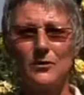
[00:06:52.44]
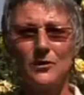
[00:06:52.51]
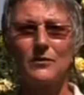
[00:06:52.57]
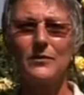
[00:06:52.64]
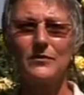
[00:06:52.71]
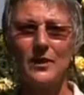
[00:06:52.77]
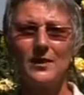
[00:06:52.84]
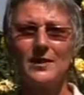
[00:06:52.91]

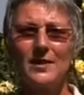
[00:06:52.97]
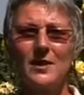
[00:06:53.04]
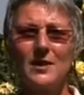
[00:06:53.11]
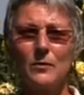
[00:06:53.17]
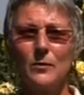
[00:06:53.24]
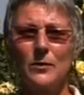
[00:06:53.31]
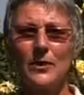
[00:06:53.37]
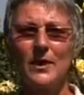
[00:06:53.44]
most of the
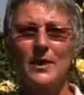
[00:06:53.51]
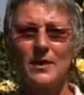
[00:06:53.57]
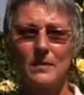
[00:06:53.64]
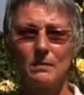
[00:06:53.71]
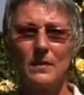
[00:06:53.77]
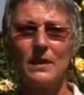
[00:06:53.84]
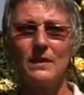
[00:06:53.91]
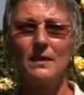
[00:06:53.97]
volunteer work
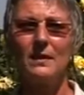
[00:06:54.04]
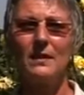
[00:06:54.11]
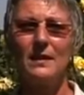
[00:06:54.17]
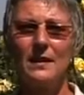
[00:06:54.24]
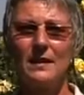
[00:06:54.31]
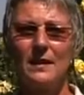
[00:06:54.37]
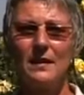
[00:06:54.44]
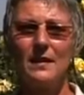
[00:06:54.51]
has
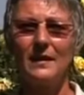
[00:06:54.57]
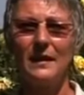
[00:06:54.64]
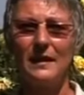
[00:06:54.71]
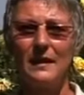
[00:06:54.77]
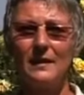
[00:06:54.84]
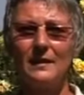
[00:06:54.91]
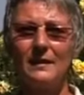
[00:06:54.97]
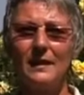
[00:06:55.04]
been
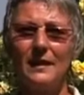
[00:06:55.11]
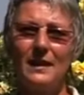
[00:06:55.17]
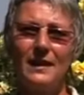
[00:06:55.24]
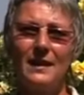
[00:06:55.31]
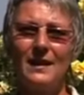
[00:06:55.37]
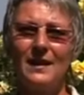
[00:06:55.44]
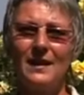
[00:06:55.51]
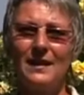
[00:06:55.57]

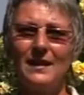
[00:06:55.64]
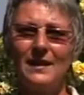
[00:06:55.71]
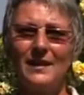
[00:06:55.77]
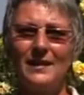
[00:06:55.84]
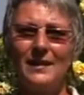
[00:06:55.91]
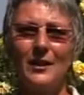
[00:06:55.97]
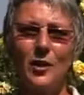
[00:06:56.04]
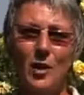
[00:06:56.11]

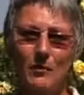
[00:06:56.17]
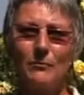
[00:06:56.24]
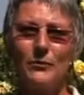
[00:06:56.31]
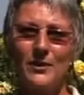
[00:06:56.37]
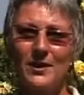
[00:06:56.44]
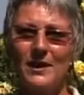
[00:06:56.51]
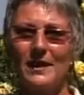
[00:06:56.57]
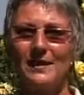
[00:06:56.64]
a
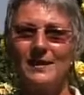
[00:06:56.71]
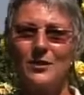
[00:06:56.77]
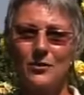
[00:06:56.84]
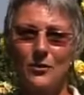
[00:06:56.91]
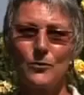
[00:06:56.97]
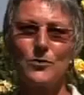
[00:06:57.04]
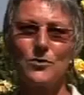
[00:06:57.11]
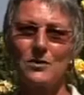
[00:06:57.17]
comforting
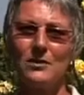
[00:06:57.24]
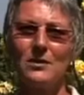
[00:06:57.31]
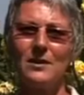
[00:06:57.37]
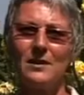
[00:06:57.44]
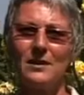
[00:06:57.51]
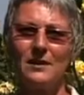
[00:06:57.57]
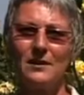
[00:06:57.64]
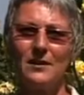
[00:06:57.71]

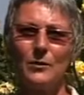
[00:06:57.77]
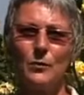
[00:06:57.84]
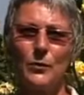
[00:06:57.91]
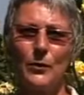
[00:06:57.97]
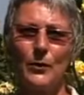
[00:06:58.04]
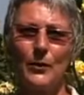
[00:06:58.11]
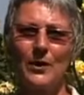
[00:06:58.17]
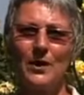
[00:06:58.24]
social
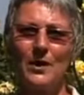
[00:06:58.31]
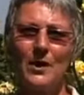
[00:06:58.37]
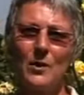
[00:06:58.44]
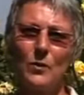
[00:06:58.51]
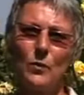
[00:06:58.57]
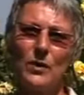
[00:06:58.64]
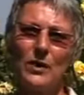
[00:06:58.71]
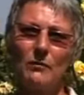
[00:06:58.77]
work.
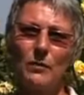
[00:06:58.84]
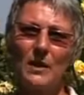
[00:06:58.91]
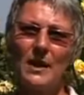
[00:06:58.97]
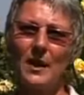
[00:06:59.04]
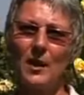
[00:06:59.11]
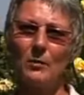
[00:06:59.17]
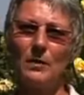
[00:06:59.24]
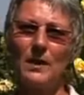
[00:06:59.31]
We have
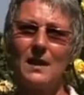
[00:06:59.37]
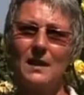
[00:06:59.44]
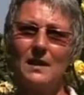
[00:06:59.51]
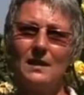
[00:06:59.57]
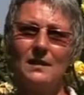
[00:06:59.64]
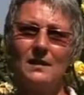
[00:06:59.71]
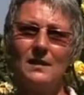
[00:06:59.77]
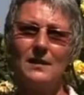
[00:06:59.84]
been
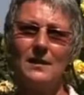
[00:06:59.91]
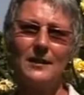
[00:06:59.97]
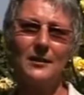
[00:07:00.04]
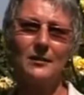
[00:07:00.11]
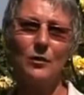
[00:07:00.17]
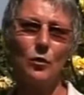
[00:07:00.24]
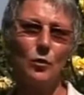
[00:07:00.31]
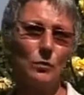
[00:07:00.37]
helping
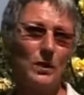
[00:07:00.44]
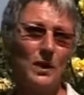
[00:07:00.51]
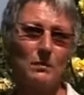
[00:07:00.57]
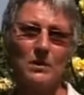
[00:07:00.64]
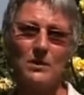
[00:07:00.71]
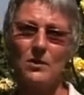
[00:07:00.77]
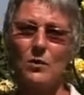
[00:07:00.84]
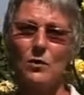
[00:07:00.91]
in old
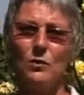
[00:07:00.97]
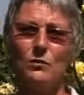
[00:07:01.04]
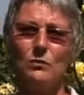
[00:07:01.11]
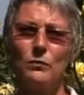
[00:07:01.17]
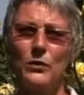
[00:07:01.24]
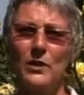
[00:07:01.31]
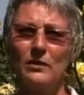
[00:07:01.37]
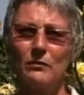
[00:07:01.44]
people's
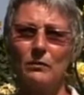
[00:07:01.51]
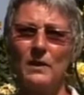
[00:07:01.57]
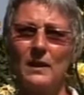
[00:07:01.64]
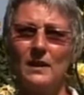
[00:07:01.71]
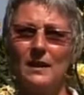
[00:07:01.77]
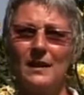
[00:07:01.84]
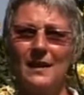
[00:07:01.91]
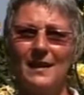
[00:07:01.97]
home, we have
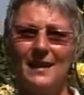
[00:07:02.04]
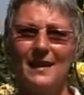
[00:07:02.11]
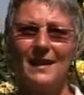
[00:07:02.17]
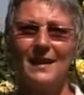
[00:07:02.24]
been